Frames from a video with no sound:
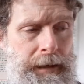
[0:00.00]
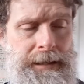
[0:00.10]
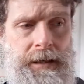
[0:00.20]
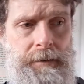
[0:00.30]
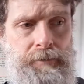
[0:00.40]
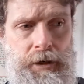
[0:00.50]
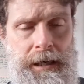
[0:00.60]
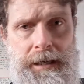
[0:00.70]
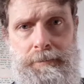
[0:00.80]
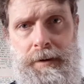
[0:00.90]
as I
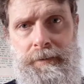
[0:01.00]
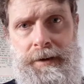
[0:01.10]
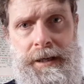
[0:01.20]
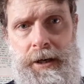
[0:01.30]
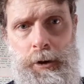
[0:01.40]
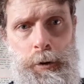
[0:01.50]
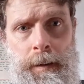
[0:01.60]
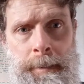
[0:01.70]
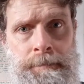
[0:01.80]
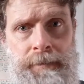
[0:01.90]
shared in my video
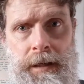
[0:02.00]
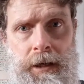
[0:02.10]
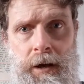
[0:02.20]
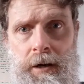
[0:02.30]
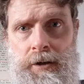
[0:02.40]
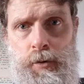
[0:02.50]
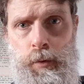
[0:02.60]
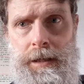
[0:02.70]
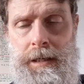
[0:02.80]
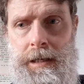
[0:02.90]
last
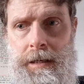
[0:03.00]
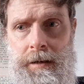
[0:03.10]
week,